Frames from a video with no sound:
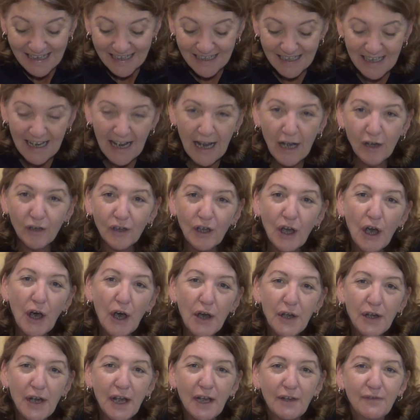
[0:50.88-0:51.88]
Now,
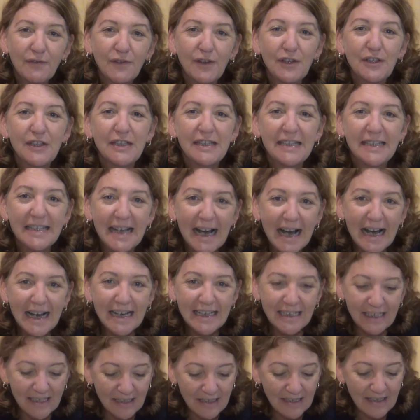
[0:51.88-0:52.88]
Kodak first
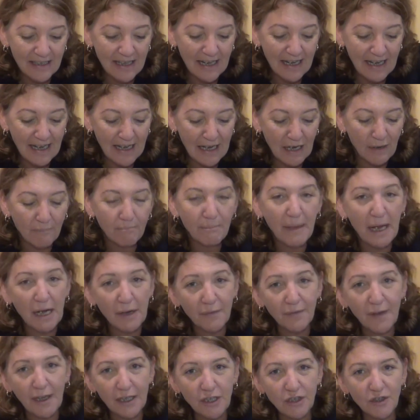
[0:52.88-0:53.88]
started their
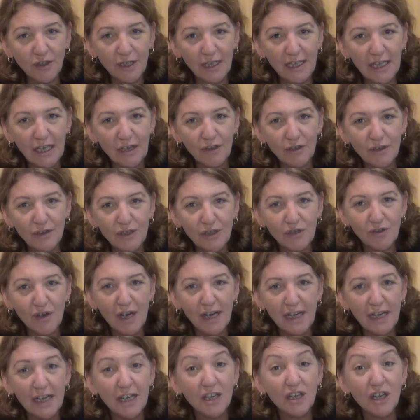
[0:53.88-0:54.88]
manufacturing here in
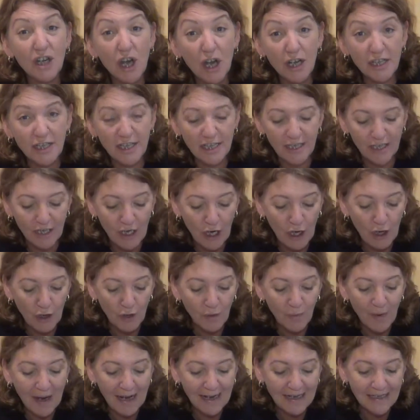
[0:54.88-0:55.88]
Australia in
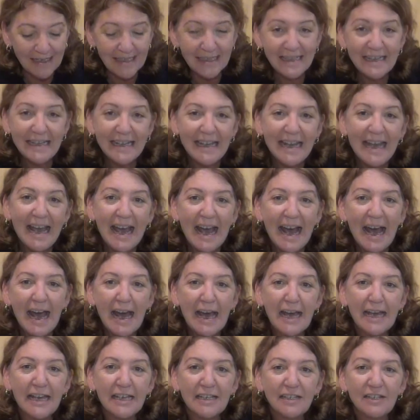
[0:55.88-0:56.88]
1908,
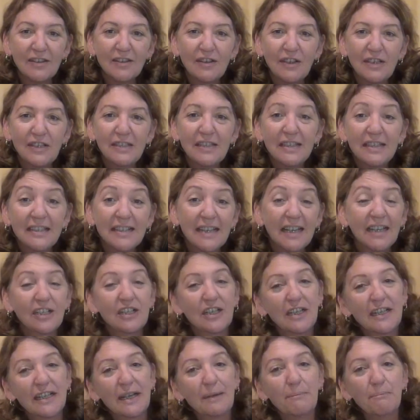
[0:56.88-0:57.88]
and this is
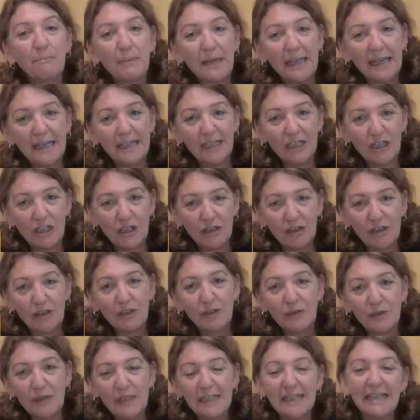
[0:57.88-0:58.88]
actually a picture
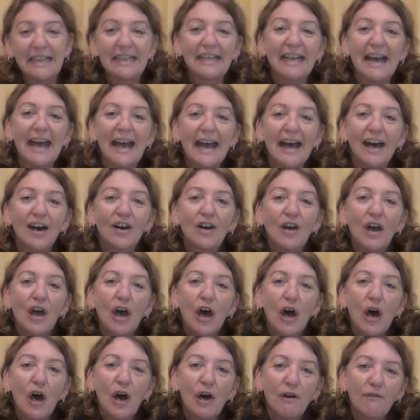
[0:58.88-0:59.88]
that you'll see
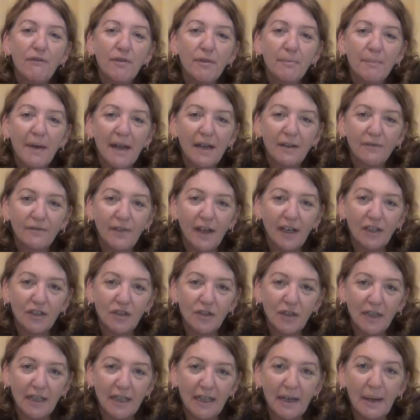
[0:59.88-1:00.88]
now of the
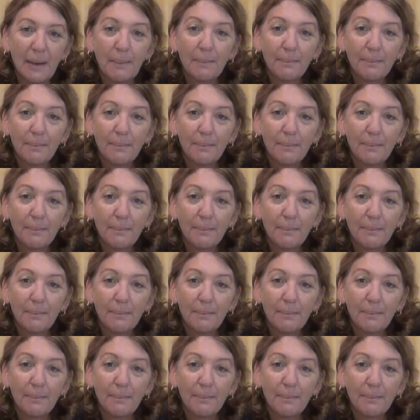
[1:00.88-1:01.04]
manufacturing